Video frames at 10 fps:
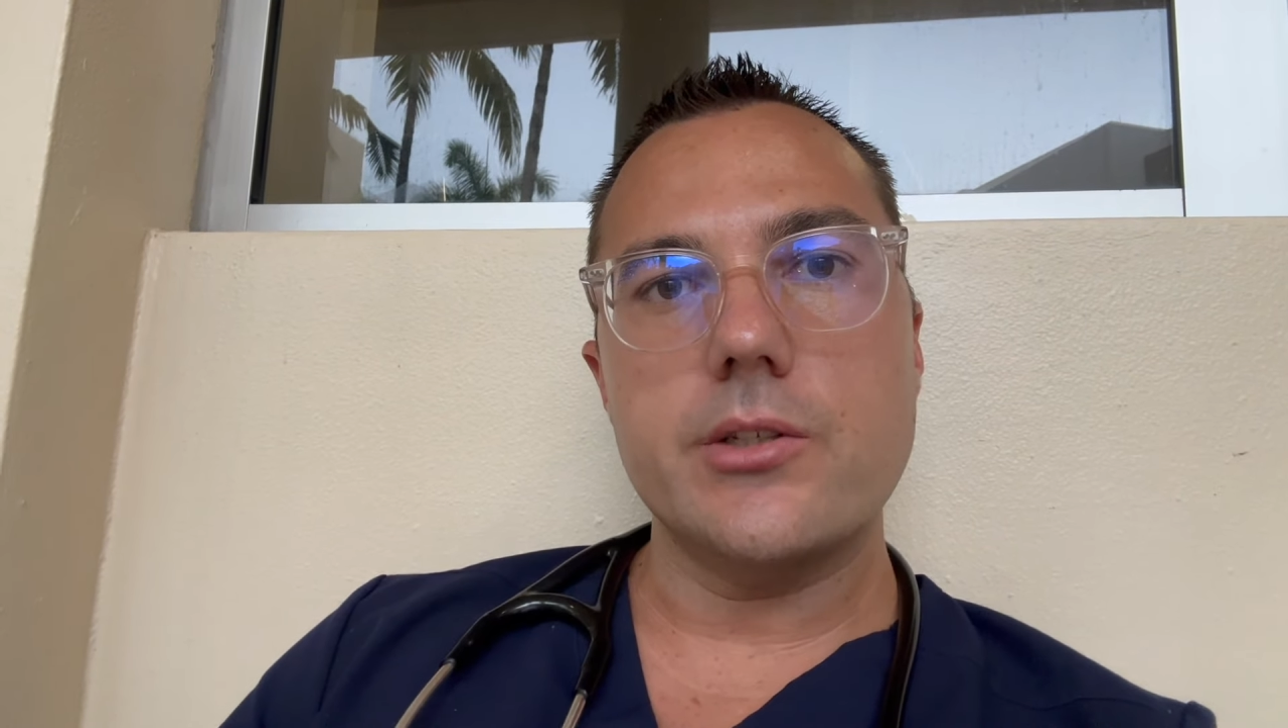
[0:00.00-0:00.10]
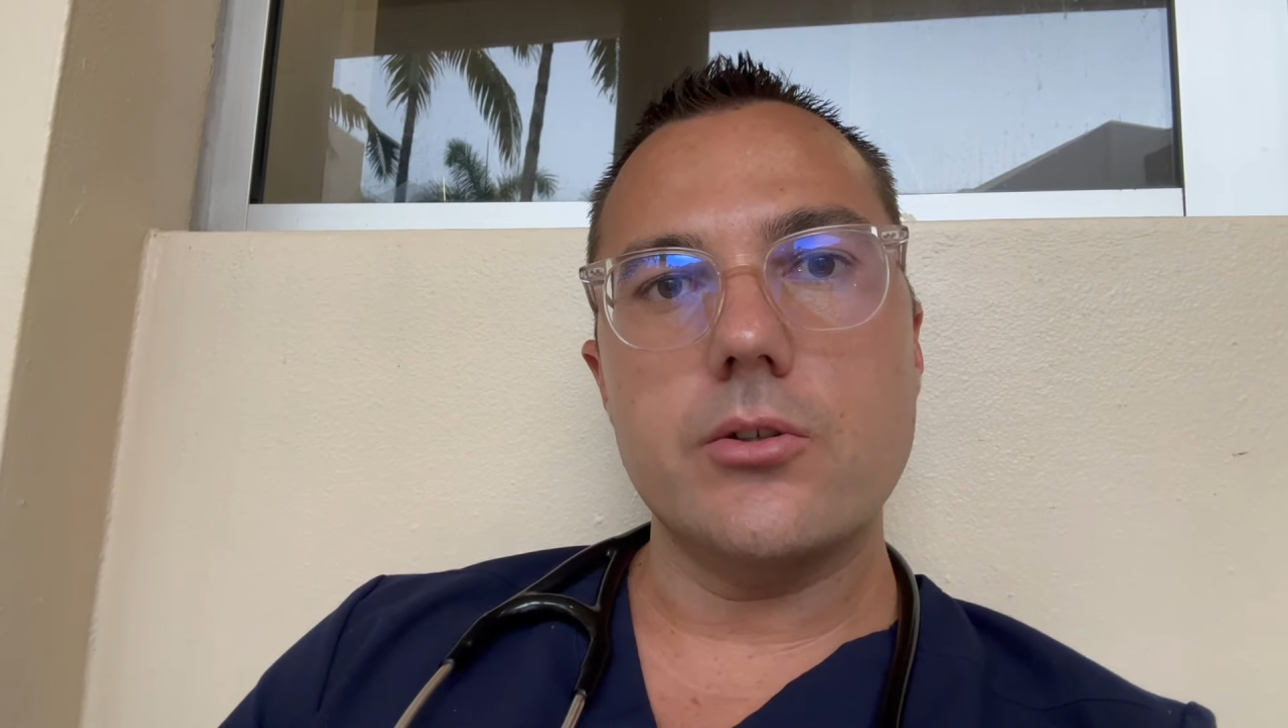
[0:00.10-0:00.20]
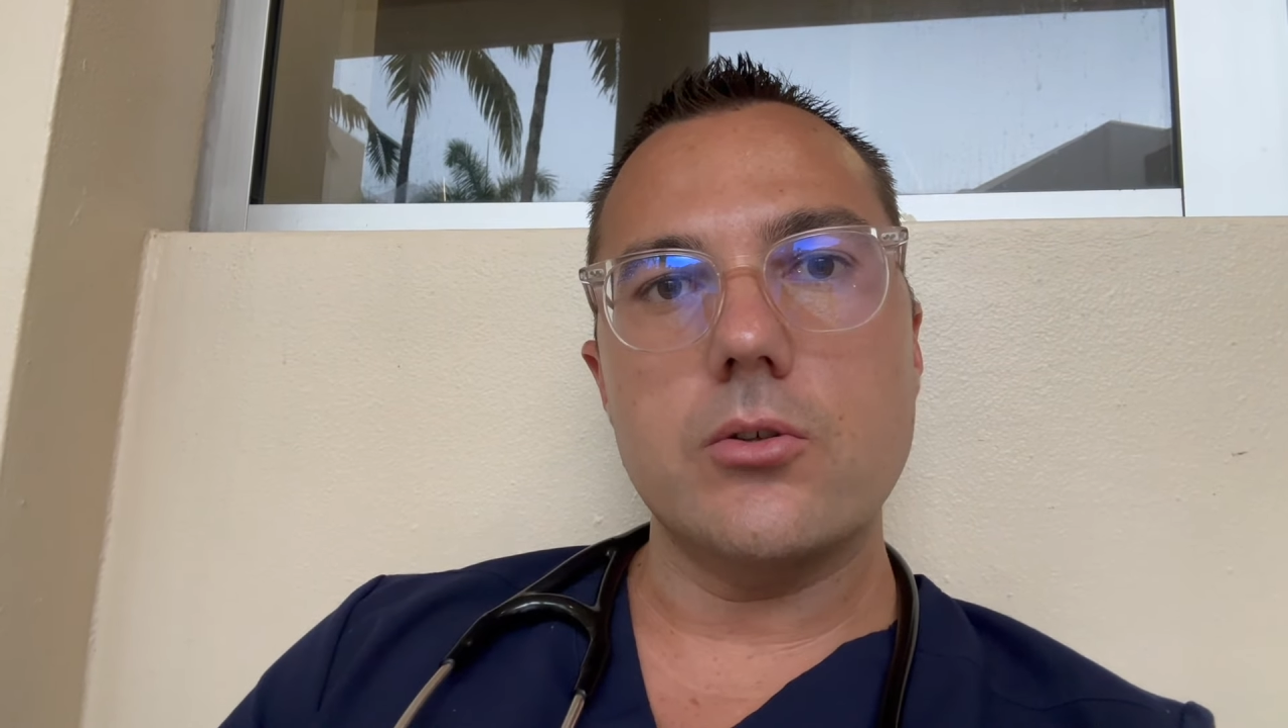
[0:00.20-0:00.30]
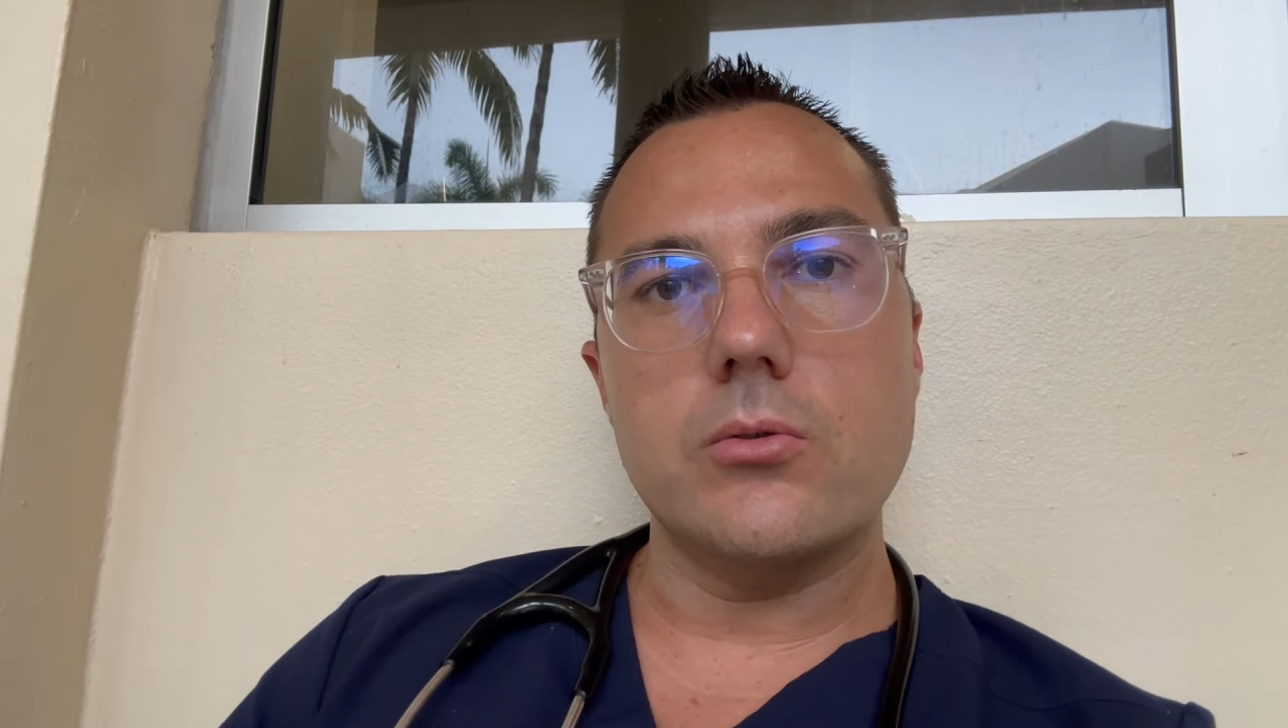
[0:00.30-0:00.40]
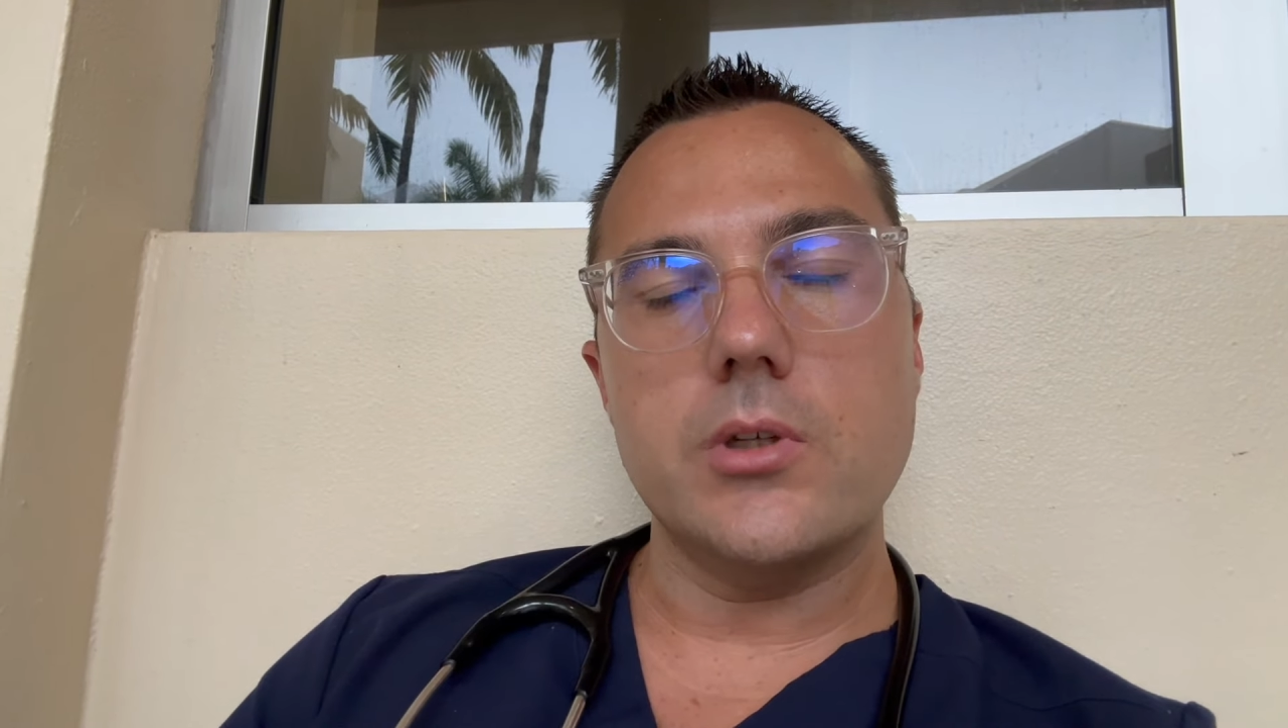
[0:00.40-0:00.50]

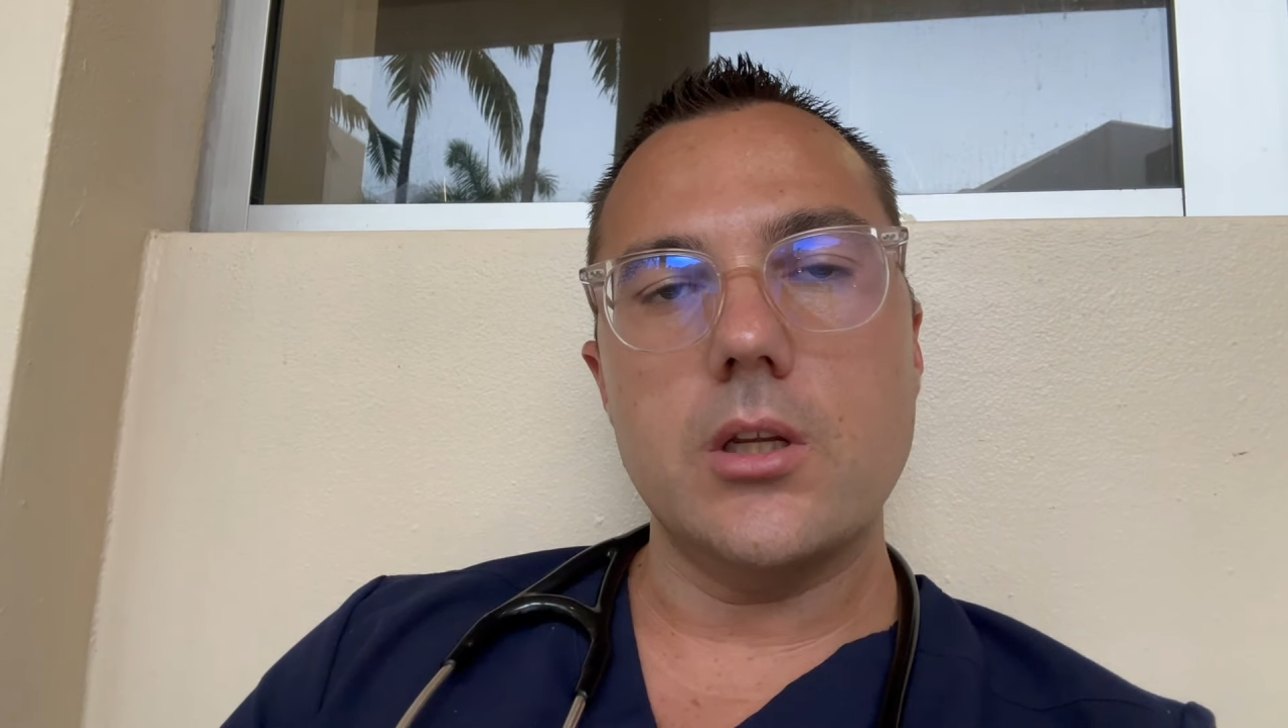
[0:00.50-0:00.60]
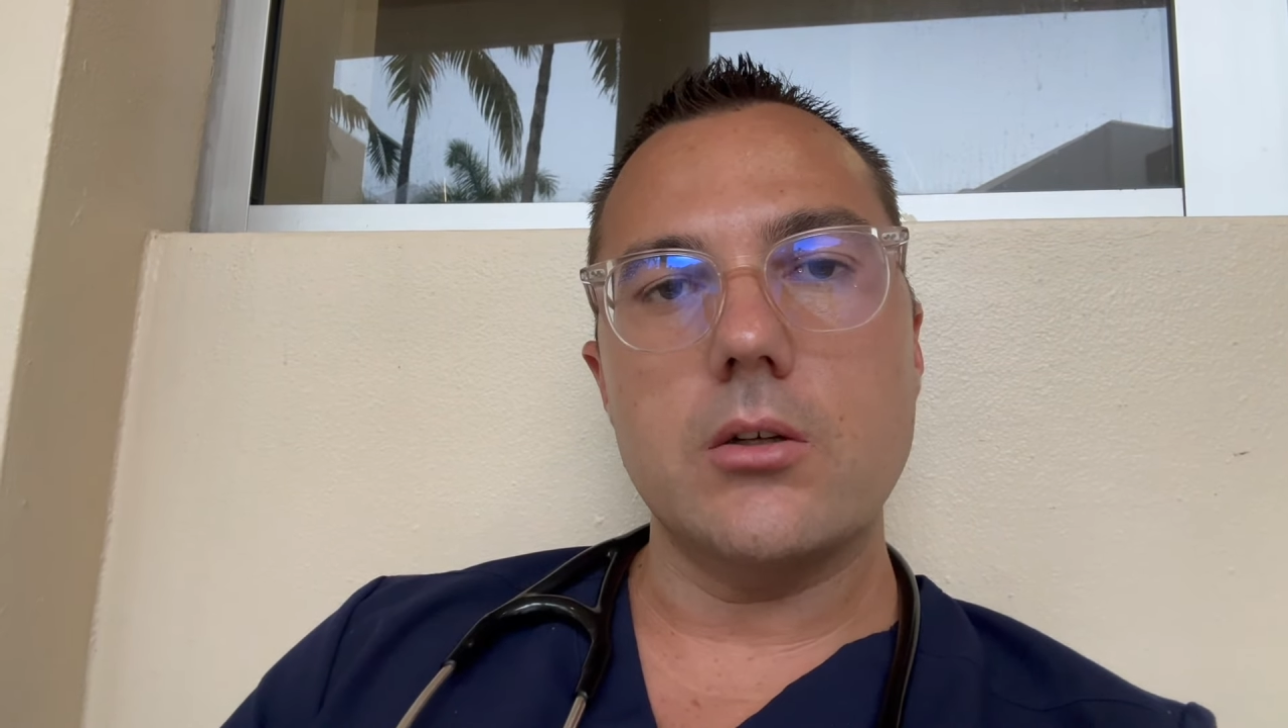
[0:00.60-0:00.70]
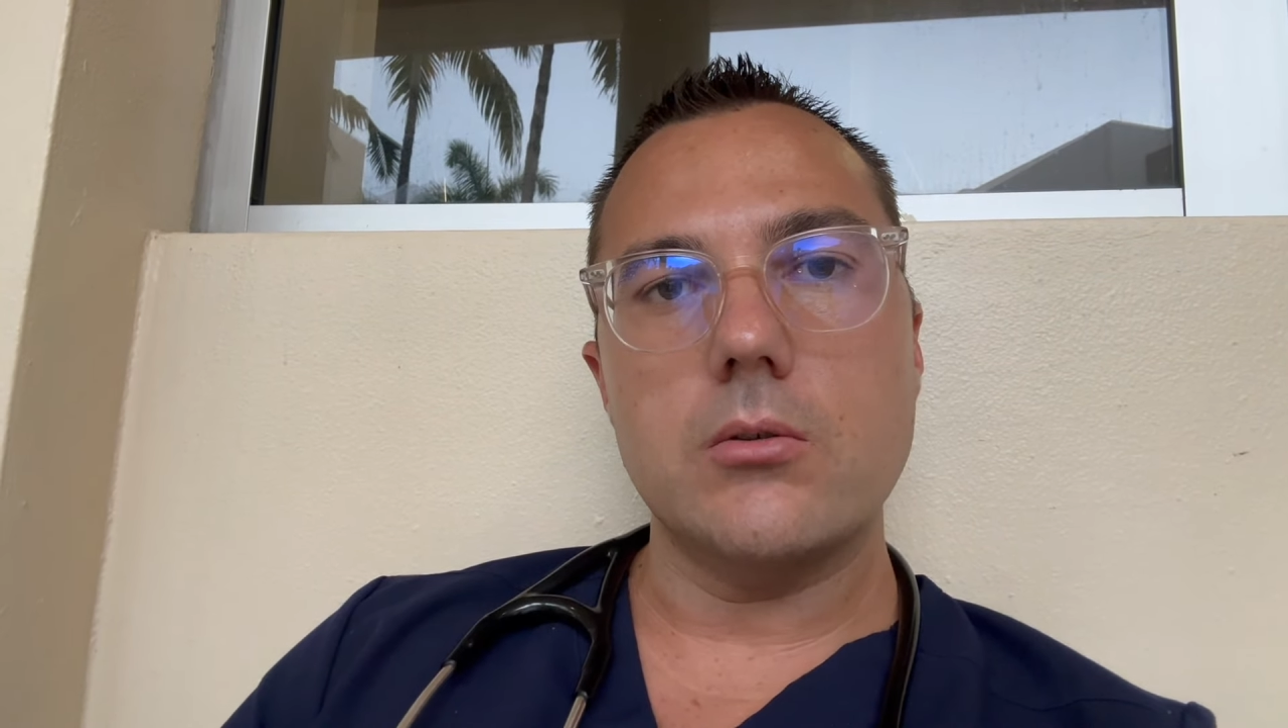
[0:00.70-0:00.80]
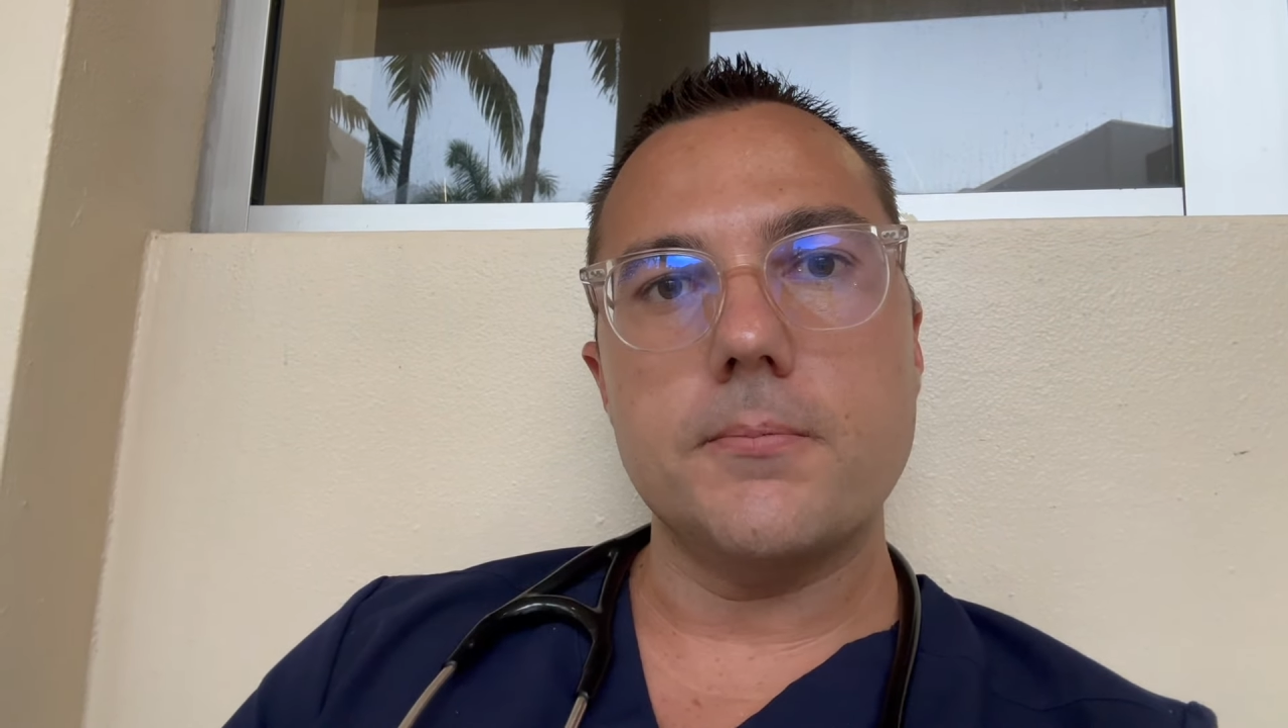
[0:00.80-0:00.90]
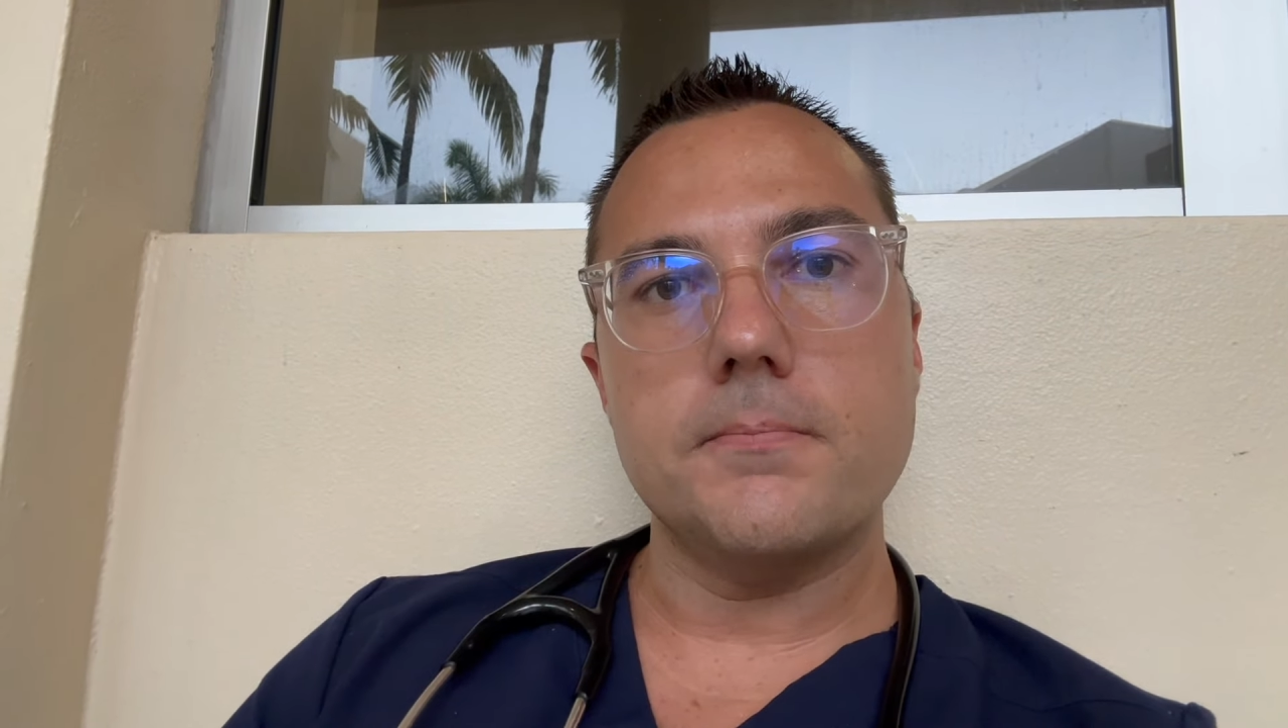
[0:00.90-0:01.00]
do, you know,